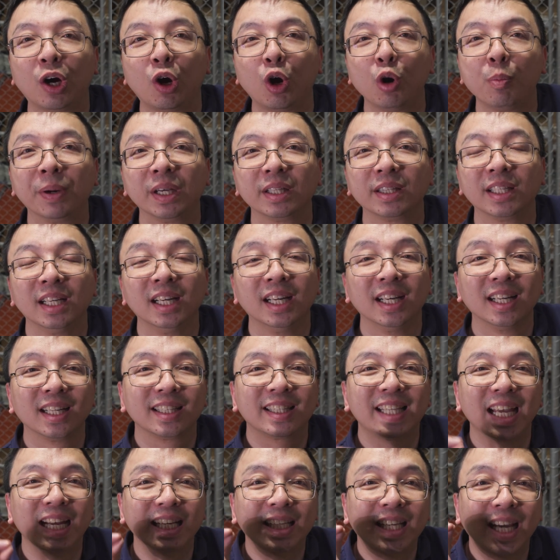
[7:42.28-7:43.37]
open.
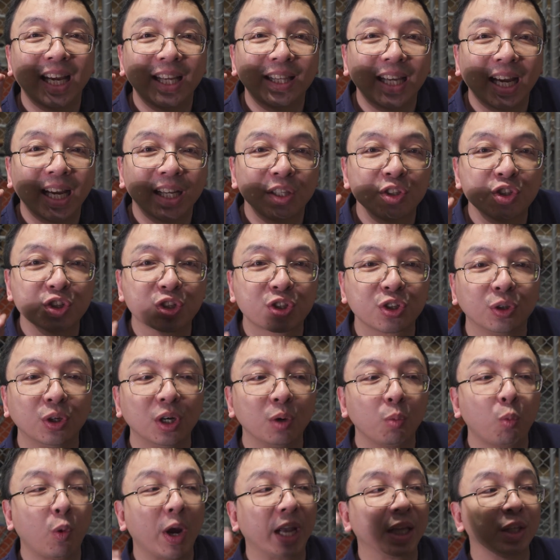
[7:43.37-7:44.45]
That can
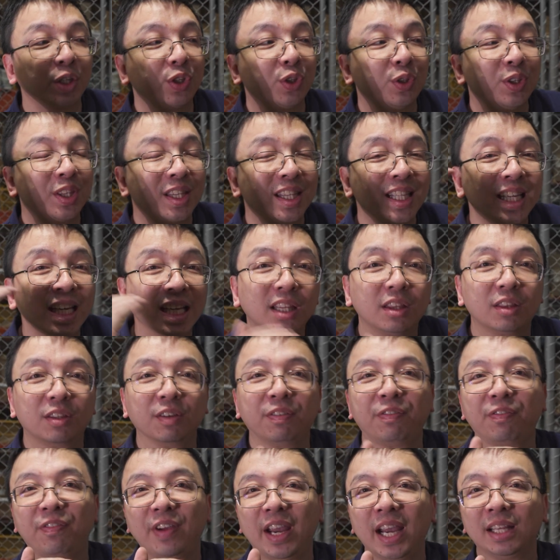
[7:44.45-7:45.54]
ensure when you need
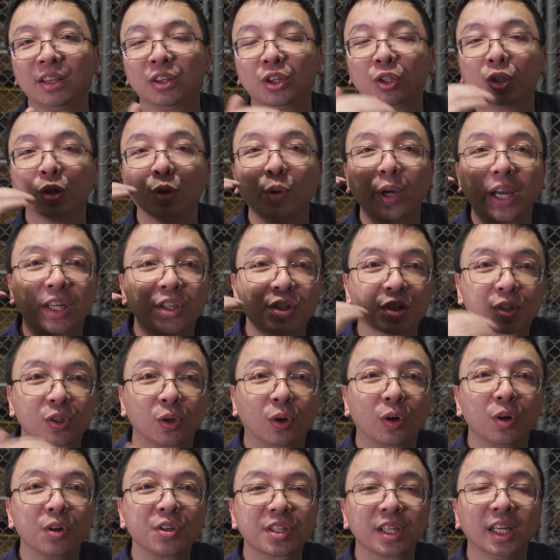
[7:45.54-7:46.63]
the fan to
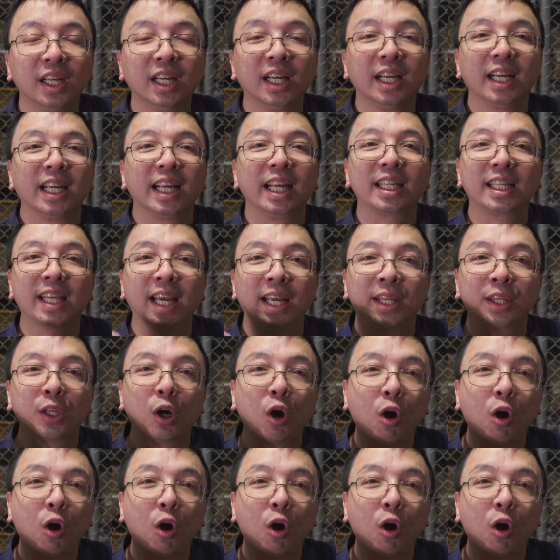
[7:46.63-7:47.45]
exhaust, it can